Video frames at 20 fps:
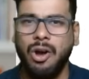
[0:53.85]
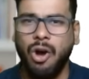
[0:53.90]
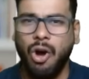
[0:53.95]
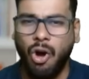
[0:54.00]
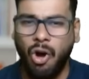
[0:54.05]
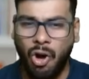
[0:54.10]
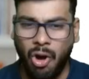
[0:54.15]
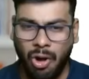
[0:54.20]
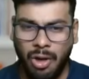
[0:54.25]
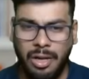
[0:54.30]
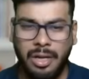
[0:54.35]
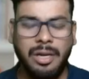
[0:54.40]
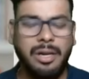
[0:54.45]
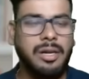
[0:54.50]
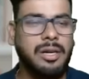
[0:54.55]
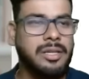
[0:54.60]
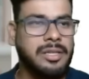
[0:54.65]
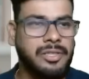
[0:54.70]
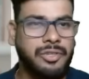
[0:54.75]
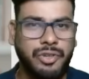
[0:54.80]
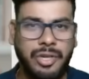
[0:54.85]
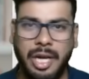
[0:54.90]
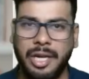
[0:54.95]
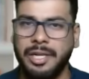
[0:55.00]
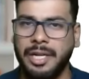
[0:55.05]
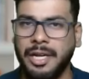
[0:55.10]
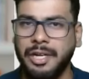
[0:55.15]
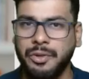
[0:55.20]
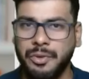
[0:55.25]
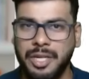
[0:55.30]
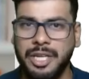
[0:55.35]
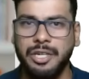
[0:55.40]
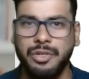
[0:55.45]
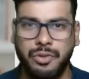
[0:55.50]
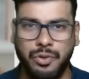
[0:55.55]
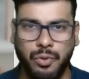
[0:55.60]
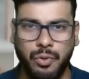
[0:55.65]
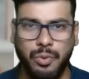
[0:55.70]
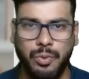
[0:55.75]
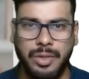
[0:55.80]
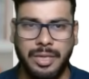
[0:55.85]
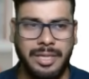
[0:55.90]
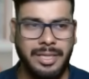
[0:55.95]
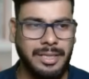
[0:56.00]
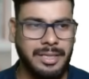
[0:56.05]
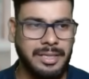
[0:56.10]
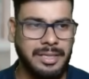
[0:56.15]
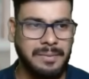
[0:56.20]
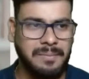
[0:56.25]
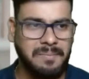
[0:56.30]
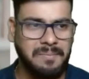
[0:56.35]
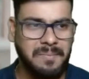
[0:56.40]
All that you need to do is